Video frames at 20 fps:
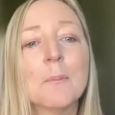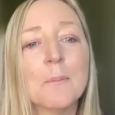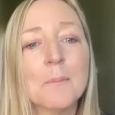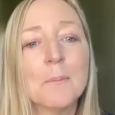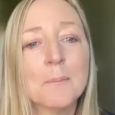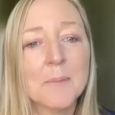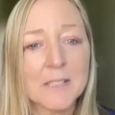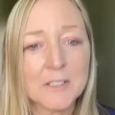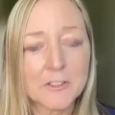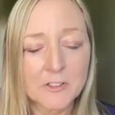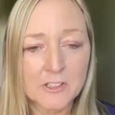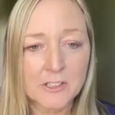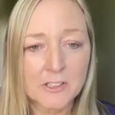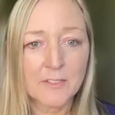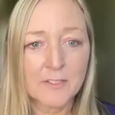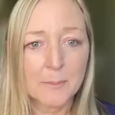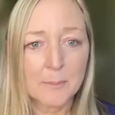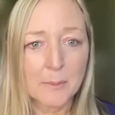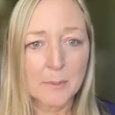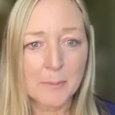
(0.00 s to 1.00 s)
beat
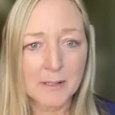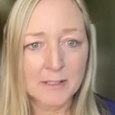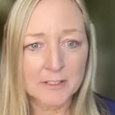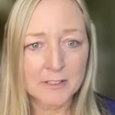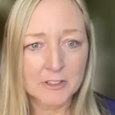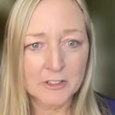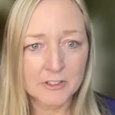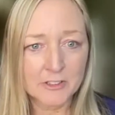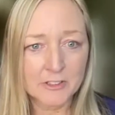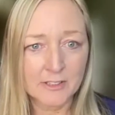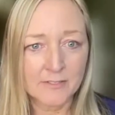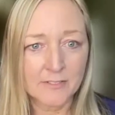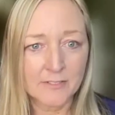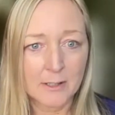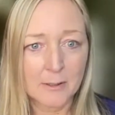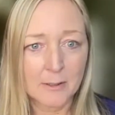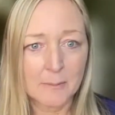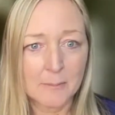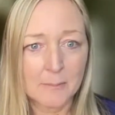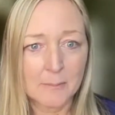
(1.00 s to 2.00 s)
yourself up or punish yourself
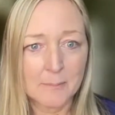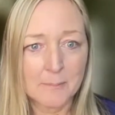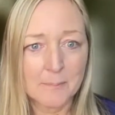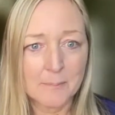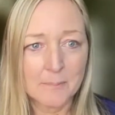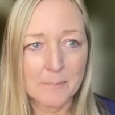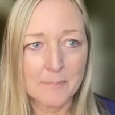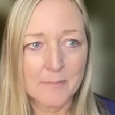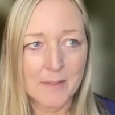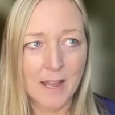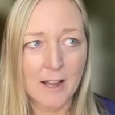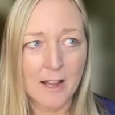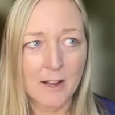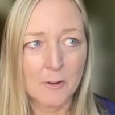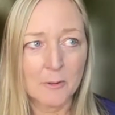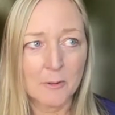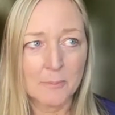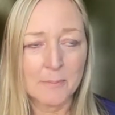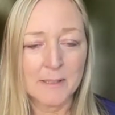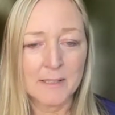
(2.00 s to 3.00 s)

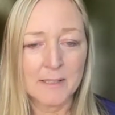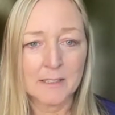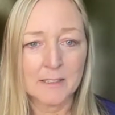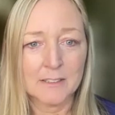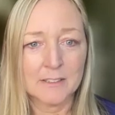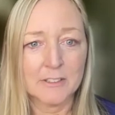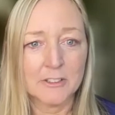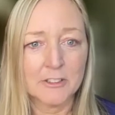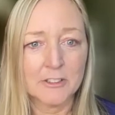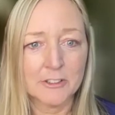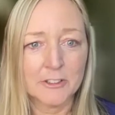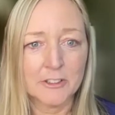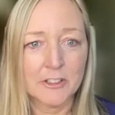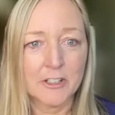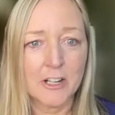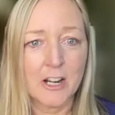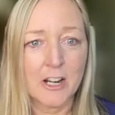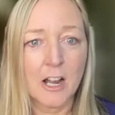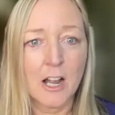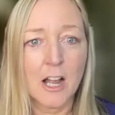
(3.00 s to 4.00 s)
out because you're
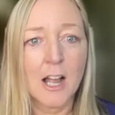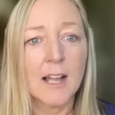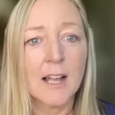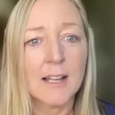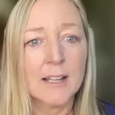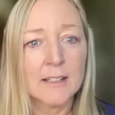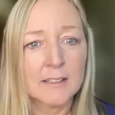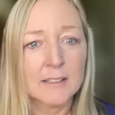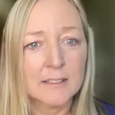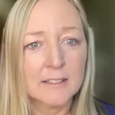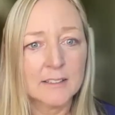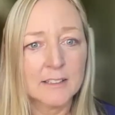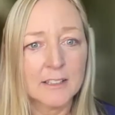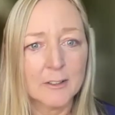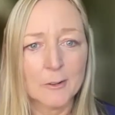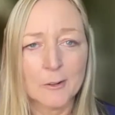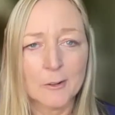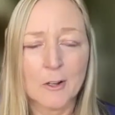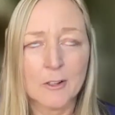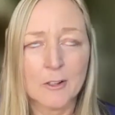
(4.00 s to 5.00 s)
not,
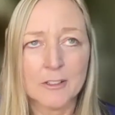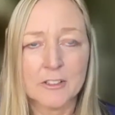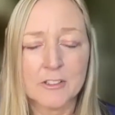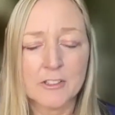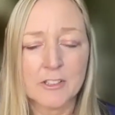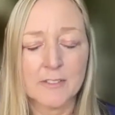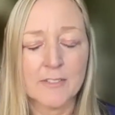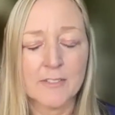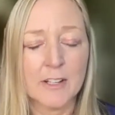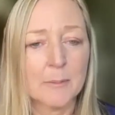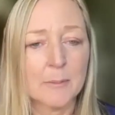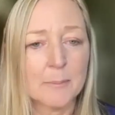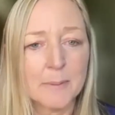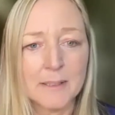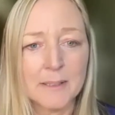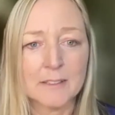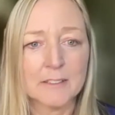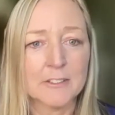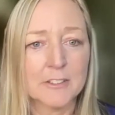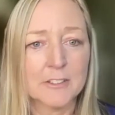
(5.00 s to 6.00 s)
or call yourself out
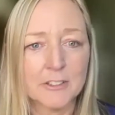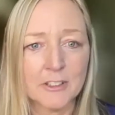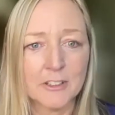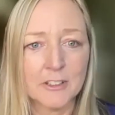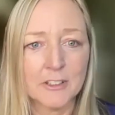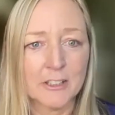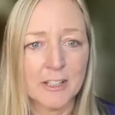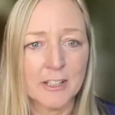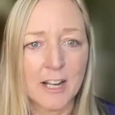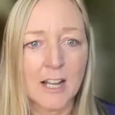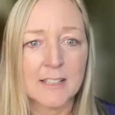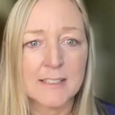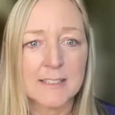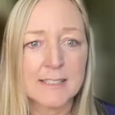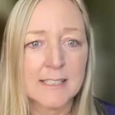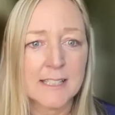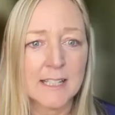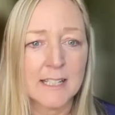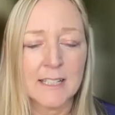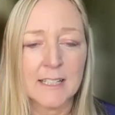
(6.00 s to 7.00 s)
because you're not
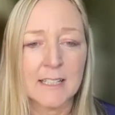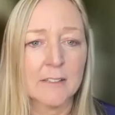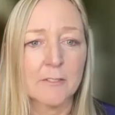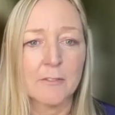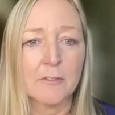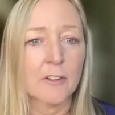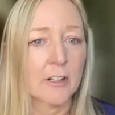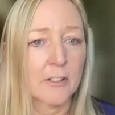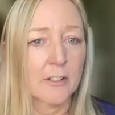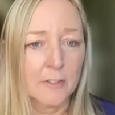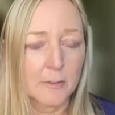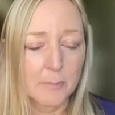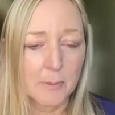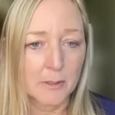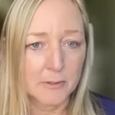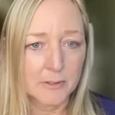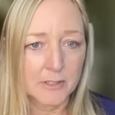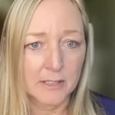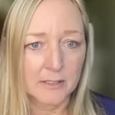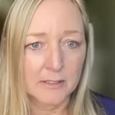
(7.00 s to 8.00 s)
standing in the front of the
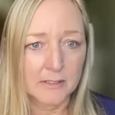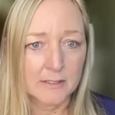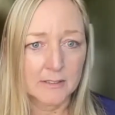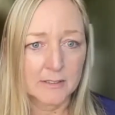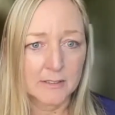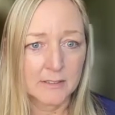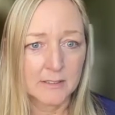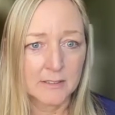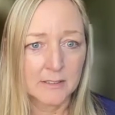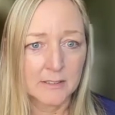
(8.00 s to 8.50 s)
protests.